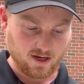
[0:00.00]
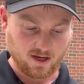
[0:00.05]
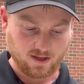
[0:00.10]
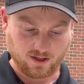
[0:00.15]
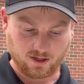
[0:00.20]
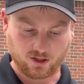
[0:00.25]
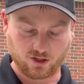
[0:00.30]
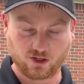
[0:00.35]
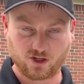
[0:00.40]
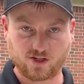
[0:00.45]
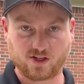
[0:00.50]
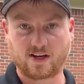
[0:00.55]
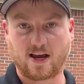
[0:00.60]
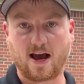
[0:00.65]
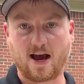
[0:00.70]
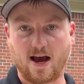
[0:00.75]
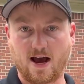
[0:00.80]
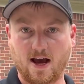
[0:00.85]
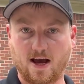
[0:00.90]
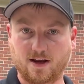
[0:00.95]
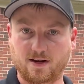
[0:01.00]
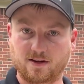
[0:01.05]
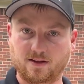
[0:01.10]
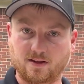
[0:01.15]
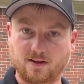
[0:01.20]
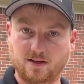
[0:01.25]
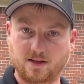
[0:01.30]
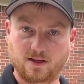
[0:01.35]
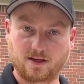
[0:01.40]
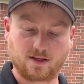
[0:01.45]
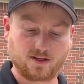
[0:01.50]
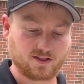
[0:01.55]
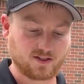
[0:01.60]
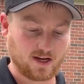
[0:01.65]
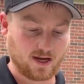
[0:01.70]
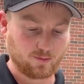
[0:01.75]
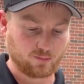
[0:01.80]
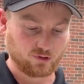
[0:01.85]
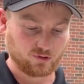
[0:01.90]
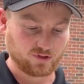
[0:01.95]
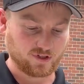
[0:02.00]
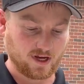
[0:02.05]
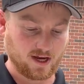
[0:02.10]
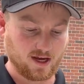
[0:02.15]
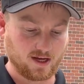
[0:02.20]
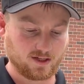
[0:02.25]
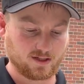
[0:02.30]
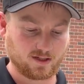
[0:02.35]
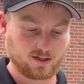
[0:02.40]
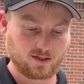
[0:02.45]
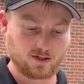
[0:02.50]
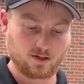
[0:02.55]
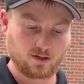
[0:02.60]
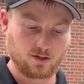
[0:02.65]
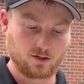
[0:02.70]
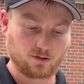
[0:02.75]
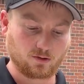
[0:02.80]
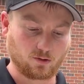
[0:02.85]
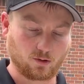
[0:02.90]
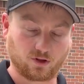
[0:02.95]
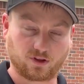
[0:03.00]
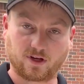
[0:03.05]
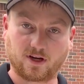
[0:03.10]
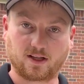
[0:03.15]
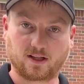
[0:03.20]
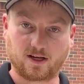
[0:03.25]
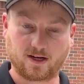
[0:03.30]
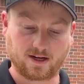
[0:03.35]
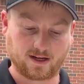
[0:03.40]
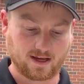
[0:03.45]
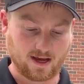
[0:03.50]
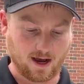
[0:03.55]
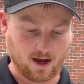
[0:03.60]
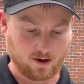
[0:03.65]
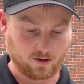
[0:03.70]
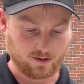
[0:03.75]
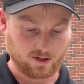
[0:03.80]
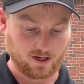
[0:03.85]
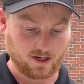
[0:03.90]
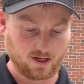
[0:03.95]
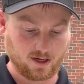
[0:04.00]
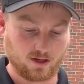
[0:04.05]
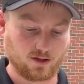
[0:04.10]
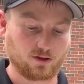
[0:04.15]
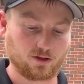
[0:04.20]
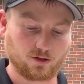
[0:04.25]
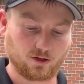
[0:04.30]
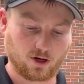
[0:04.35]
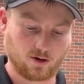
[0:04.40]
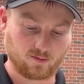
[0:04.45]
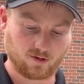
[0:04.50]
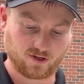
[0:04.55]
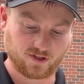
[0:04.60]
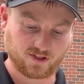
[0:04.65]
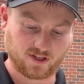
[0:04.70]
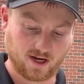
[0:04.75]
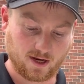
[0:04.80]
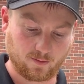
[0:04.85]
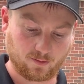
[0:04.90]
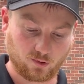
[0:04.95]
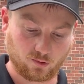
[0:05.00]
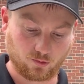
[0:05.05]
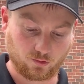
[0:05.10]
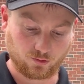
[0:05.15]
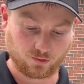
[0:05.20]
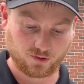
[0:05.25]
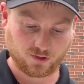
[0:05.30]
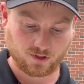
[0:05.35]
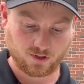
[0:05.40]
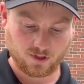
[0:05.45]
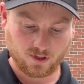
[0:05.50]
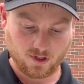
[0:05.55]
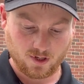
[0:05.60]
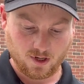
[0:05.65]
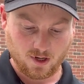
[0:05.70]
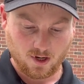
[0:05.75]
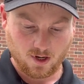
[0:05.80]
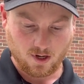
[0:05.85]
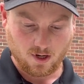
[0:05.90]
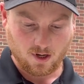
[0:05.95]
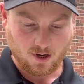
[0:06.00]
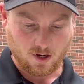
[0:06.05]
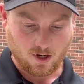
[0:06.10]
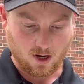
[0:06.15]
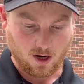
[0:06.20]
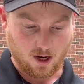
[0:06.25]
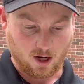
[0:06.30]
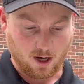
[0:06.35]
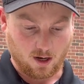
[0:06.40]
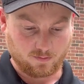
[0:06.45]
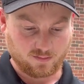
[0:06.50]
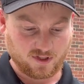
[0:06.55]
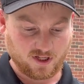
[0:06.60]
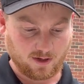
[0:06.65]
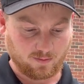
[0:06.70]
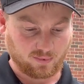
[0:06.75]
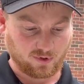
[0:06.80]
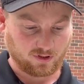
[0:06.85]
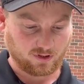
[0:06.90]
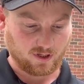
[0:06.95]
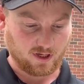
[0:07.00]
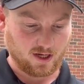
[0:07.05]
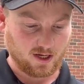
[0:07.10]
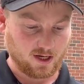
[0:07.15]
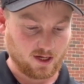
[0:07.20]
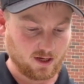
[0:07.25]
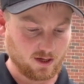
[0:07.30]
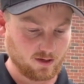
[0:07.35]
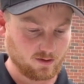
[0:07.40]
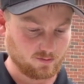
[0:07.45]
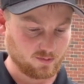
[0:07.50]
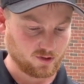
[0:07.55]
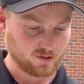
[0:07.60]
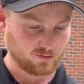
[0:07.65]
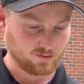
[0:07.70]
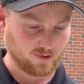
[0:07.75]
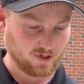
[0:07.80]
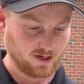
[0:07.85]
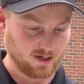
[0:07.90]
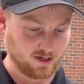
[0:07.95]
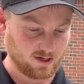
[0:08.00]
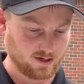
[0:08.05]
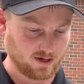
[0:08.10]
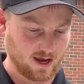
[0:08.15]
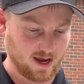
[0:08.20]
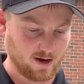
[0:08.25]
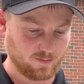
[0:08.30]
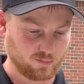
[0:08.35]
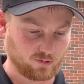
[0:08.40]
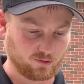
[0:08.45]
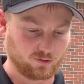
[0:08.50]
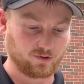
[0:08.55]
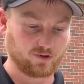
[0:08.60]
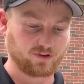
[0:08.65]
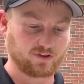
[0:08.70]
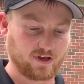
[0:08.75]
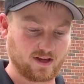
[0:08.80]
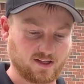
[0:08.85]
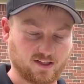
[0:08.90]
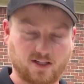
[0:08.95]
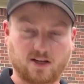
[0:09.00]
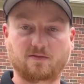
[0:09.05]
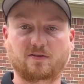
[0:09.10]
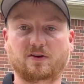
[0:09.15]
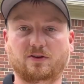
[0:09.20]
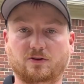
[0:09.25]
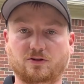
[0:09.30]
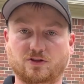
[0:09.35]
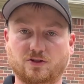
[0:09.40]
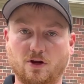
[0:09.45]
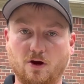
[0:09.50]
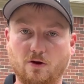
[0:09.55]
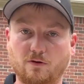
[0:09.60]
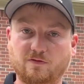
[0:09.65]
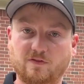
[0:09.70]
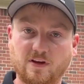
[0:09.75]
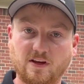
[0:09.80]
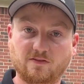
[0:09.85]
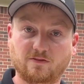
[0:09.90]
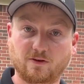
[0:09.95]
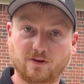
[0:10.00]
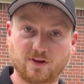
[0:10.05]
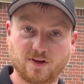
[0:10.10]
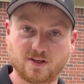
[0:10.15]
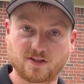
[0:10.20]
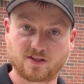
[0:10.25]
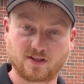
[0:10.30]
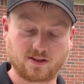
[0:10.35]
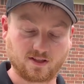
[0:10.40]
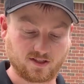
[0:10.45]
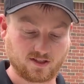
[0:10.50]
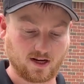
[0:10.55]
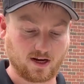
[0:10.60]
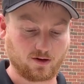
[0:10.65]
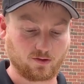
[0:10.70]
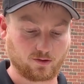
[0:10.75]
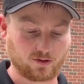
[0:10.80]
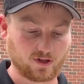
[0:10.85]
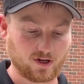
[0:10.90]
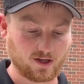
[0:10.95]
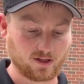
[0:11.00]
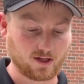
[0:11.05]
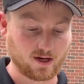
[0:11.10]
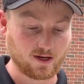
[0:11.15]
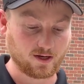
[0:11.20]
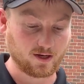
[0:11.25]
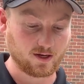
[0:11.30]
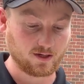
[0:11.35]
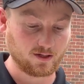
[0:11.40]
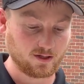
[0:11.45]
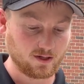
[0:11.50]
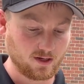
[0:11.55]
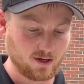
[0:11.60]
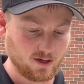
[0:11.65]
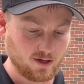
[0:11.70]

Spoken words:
And then you just add the sample date, North Carolina county, the number of samples. Typically between April to Thanksgiving, there's no fee for this in the state of North Carolina.